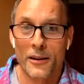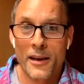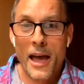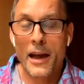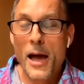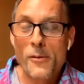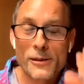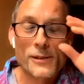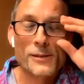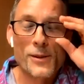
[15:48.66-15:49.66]
And I was
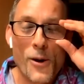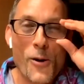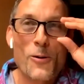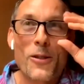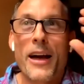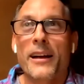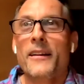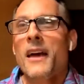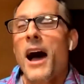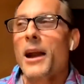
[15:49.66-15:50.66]
so, like,
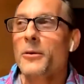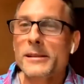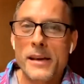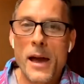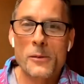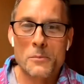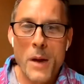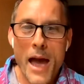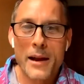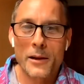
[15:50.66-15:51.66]
I don't want to say I was
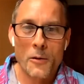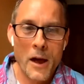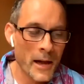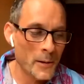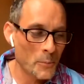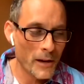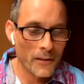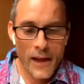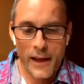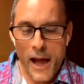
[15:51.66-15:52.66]
mad at Grant, but,
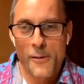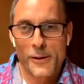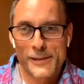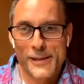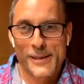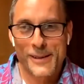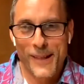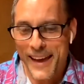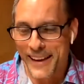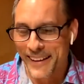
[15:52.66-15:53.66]
like, I was just,
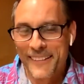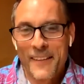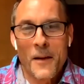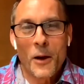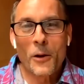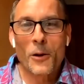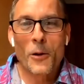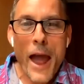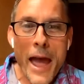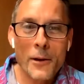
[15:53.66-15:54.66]
like,
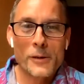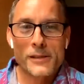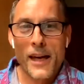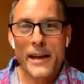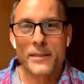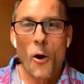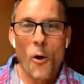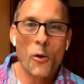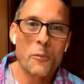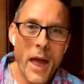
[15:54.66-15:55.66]
Grant was, like, the
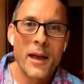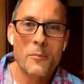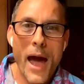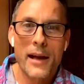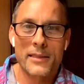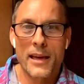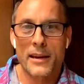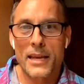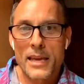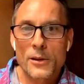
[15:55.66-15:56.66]
old man back then.
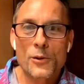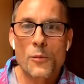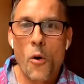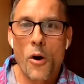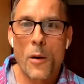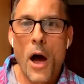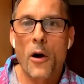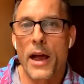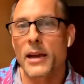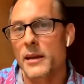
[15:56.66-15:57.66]
And he knew more about
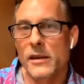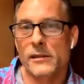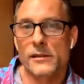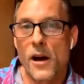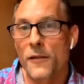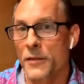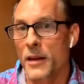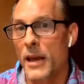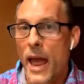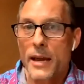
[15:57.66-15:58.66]
any of this stuff than
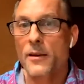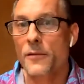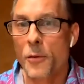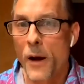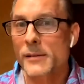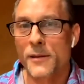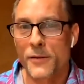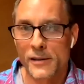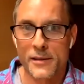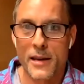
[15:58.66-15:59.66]
any of the rest of
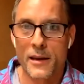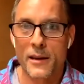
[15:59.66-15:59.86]
us did.